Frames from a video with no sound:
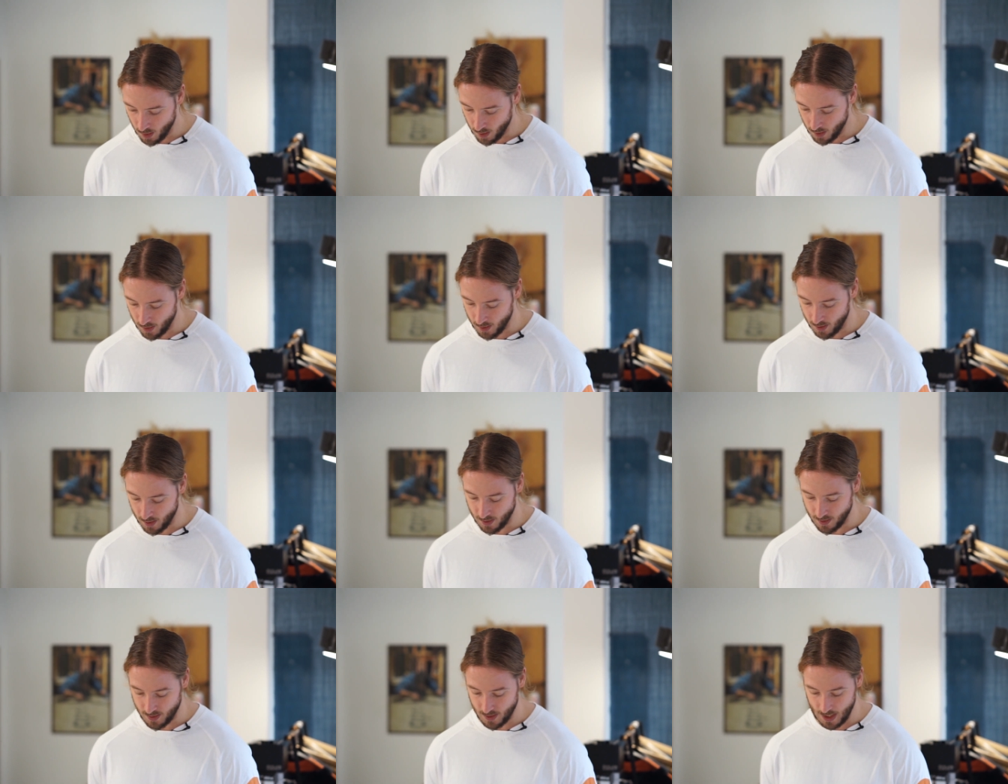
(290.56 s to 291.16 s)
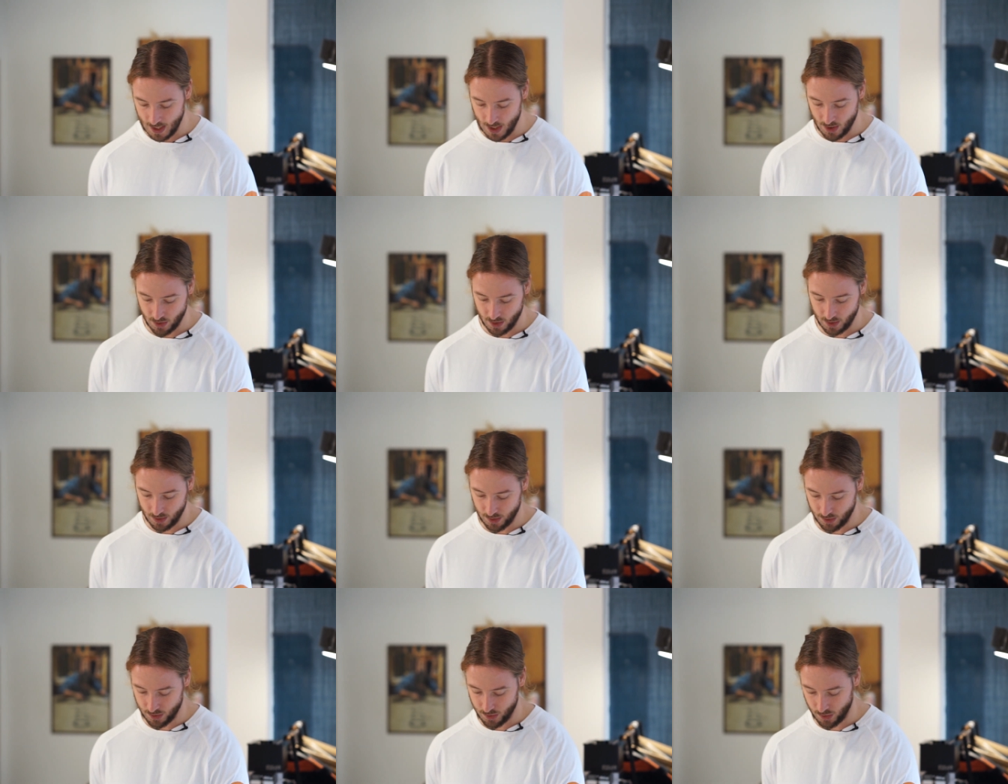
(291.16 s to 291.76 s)
is actually
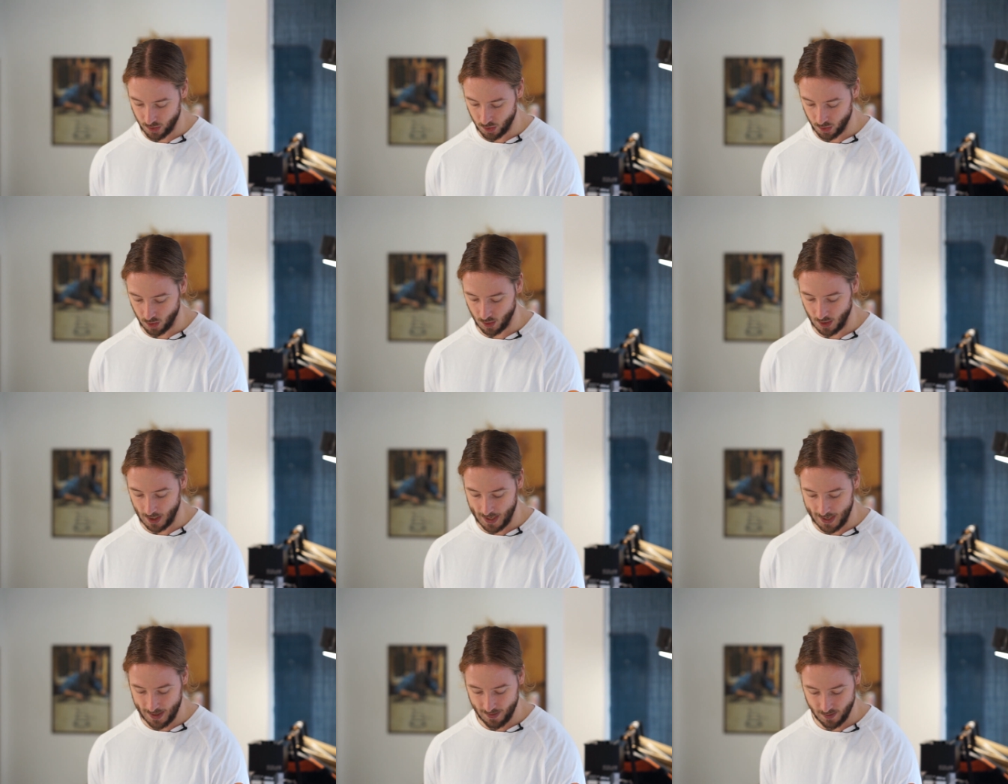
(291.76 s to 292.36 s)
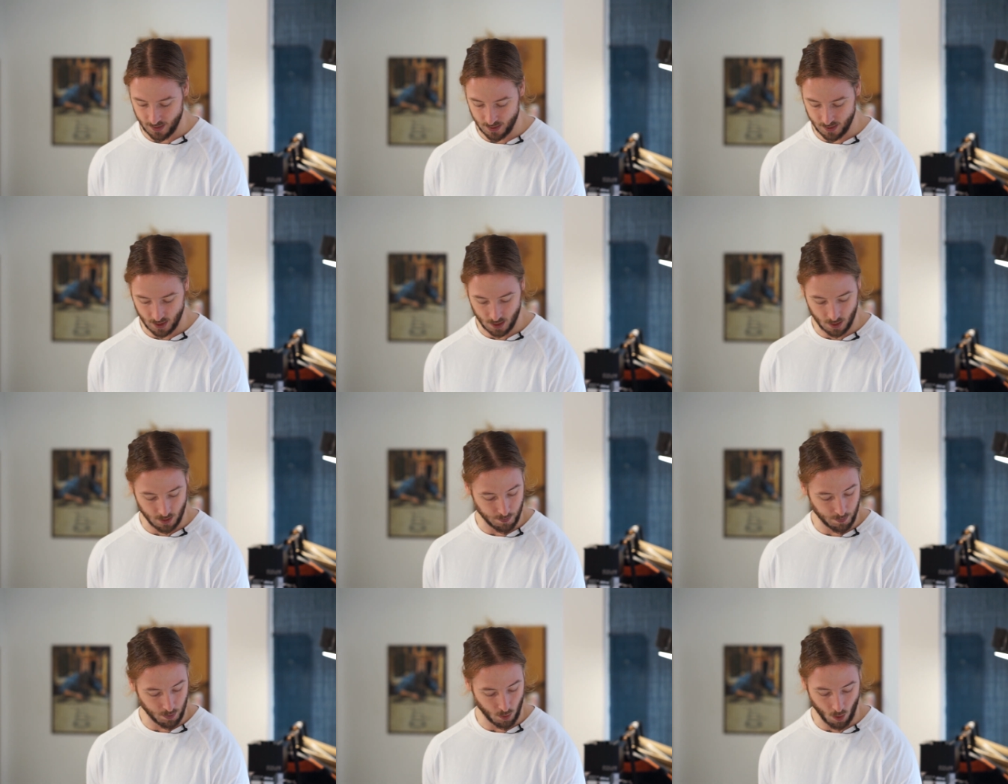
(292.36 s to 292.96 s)
the circle and the
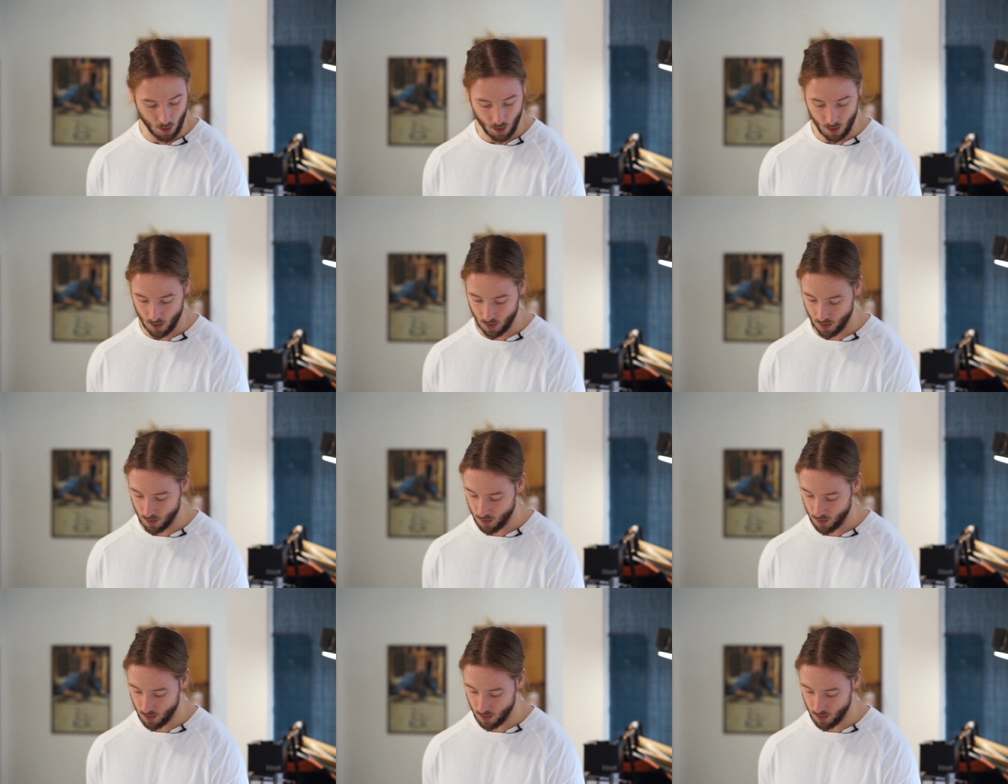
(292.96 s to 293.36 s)
center pour,